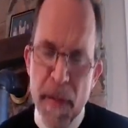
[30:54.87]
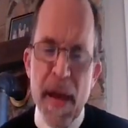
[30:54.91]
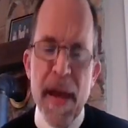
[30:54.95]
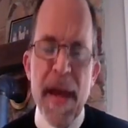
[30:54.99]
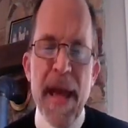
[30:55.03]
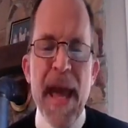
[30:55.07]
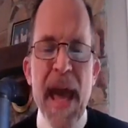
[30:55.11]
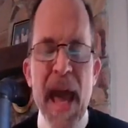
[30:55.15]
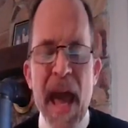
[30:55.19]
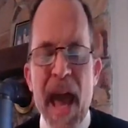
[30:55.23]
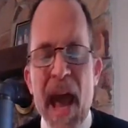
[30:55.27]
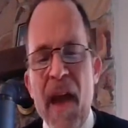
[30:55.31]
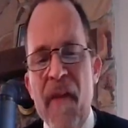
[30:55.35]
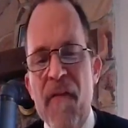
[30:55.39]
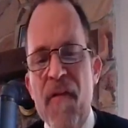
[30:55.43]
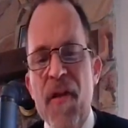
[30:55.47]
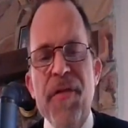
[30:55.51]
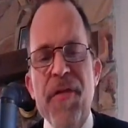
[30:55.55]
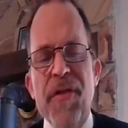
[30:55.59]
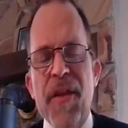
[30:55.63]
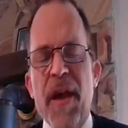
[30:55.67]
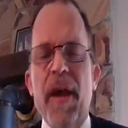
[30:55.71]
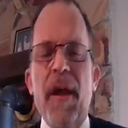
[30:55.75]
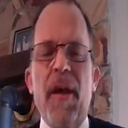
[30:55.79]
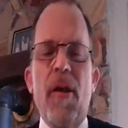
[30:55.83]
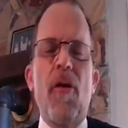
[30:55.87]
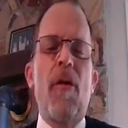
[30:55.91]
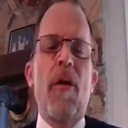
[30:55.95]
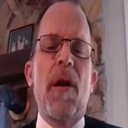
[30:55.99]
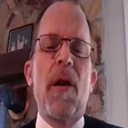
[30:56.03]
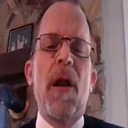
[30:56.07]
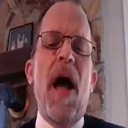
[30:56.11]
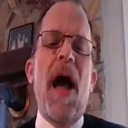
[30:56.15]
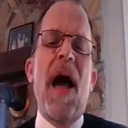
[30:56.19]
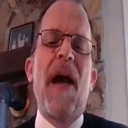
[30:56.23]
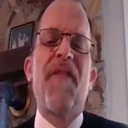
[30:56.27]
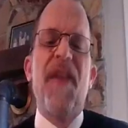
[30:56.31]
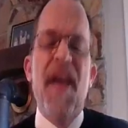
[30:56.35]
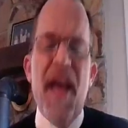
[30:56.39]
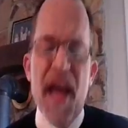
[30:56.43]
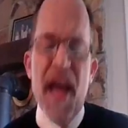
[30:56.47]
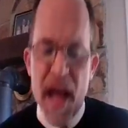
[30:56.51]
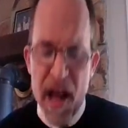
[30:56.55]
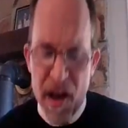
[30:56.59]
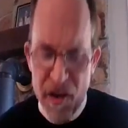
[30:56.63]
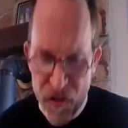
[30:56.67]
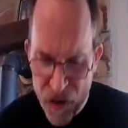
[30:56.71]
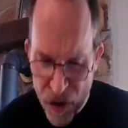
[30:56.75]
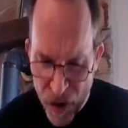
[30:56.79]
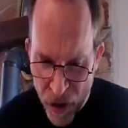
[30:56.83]
Everything in your life
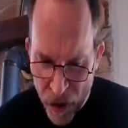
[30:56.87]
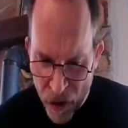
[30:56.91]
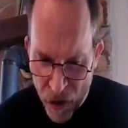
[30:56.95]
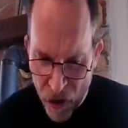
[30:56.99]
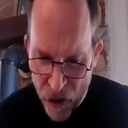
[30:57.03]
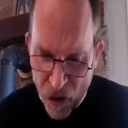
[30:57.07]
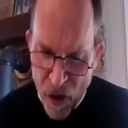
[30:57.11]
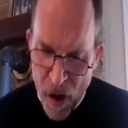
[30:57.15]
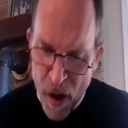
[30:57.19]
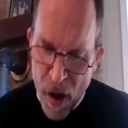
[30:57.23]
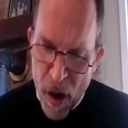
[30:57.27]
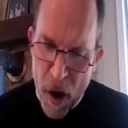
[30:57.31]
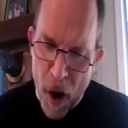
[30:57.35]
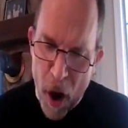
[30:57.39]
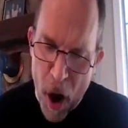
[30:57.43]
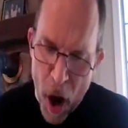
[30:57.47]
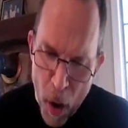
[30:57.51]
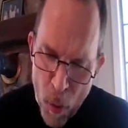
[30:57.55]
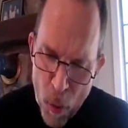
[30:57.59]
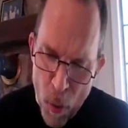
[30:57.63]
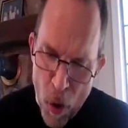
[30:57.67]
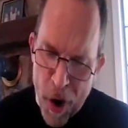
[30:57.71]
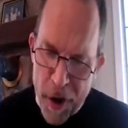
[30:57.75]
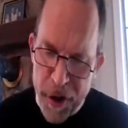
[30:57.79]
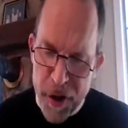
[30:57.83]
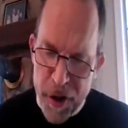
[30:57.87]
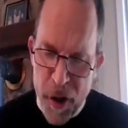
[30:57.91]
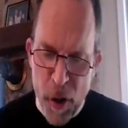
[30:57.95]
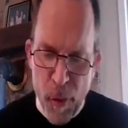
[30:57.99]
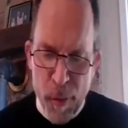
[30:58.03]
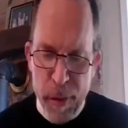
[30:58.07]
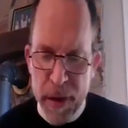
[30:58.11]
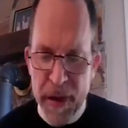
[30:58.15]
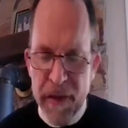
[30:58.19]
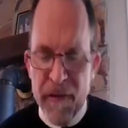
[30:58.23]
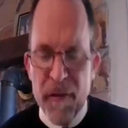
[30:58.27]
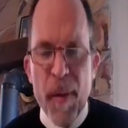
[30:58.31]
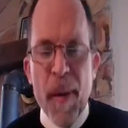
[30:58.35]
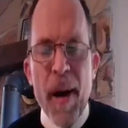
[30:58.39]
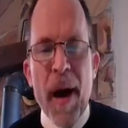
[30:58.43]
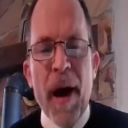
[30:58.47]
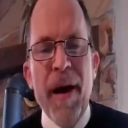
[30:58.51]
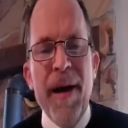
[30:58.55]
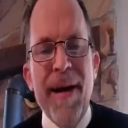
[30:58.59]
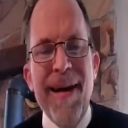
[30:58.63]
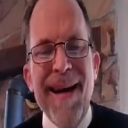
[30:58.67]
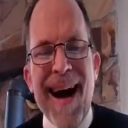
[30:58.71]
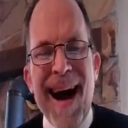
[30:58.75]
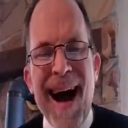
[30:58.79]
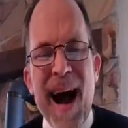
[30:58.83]
hinges on what you believe
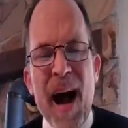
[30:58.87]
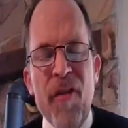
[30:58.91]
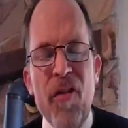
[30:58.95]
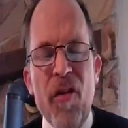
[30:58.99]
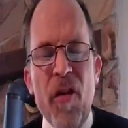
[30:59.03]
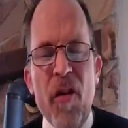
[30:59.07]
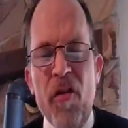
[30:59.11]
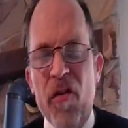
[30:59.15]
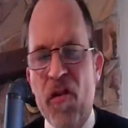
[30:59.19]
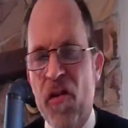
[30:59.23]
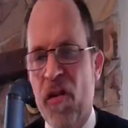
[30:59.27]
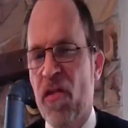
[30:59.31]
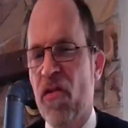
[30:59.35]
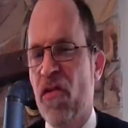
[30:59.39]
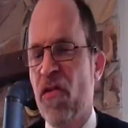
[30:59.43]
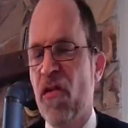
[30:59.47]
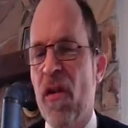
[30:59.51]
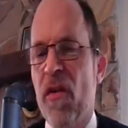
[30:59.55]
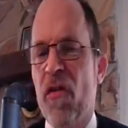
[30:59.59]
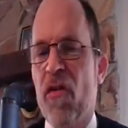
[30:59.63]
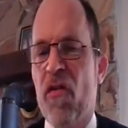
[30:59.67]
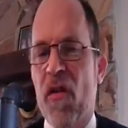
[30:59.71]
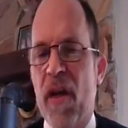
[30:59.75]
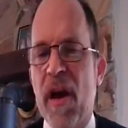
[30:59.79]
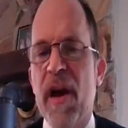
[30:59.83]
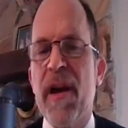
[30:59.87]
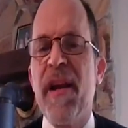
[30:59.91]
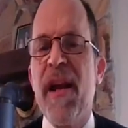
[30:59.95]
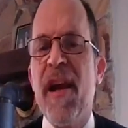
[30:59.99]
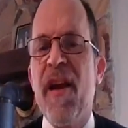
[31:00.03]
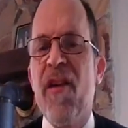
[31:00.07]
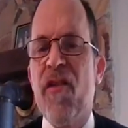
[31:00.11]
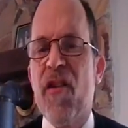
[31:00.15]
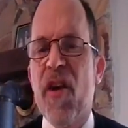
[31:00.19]
about God's existence and his